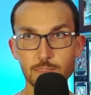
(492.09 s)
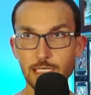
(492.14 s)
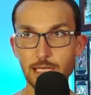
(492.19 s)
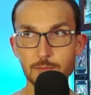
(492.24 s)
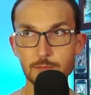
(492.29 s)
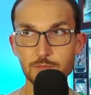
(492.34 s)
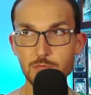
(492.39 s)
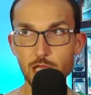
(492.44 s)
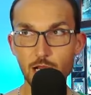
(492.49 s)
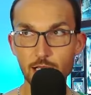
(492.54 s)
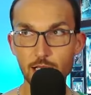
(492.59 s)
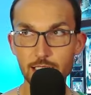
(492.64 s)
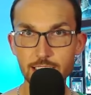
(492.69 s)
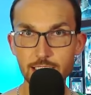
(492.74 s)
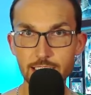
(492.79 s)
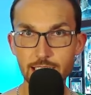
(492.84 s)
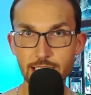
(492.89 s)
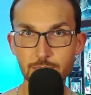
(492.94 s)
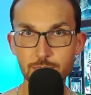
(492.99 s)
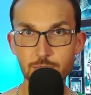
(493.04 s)
but I'm not going to
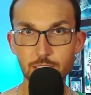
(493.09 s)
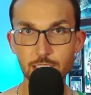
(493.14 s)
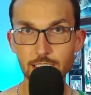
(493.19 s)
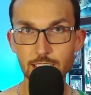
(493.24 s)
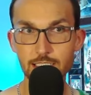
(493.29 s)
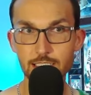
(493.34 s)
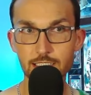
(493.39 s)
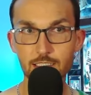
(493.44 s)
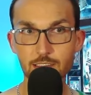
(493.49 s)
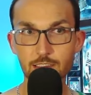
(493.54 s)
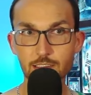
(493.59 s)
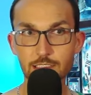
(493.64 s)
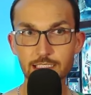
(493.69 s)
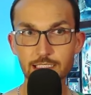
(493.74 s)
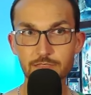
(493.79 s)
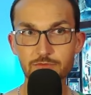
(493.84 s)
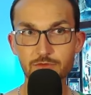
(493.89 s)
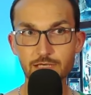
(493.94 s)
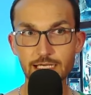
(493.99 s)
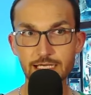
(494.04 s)
take political
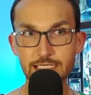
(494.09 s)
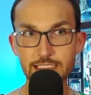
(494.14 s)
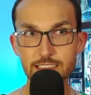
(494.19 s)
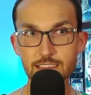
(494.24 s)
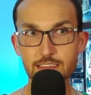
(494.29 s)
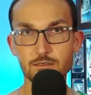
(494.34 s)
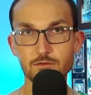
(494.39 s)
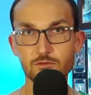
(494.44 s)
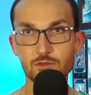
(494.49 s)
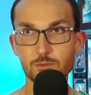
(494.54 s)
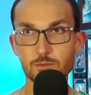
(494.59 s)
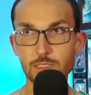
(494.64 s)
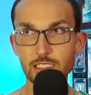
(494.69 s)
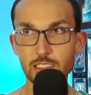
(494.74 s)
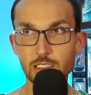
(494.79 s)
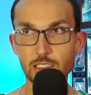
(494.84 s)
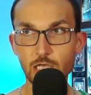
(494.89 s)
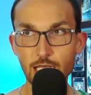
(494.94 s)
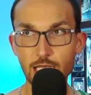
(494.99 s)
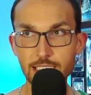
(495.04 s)
advice from a
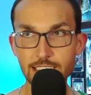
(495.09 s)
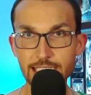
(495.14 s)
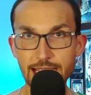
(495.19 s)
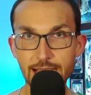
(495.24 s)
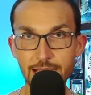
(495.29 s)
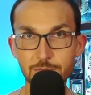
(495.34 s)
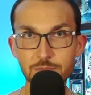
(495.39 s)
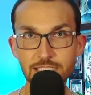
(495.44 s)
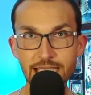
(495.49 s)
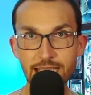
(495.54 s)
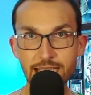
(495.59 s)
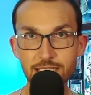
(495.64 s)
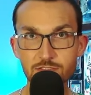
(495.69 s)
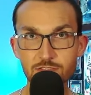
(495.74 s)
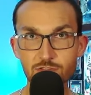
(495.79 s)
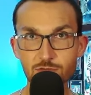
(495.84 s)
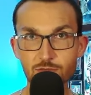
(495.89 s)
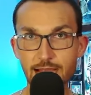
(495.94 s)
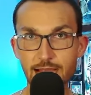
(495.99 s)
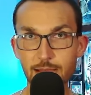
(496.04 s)
goddamn
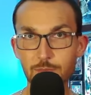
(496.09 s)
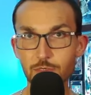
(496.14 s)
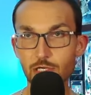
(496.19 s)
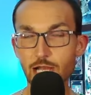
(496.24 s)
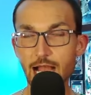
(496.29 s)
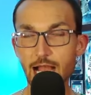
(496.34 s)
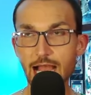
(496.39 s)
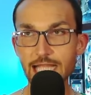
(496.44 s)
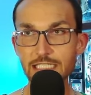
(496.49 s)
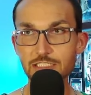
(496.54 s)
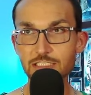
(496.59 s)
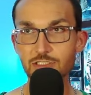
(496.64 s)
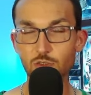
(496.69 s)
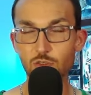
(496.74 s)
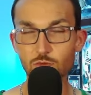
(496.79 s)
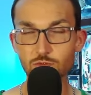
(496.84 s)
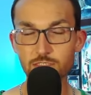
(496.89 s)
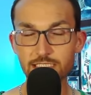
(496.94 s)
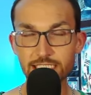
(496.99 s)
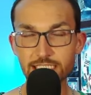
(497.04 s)
gangster rapper. I
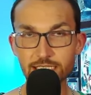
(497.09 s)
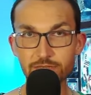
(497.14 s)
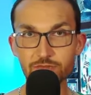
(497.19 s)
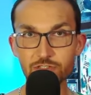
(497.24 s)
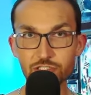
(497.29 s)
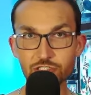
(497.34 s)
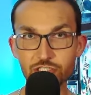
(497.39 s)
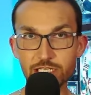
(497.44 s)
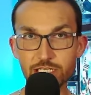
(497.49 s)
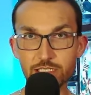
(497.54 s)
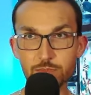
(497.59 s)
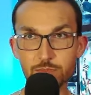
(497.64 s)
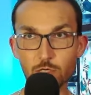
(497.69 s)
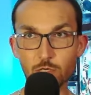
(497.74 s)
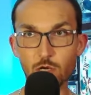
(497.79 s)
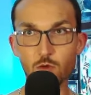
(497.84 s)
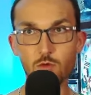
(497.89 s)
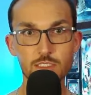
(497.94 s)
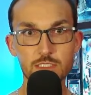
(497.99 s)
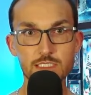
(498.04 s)
don't give a shit, bro.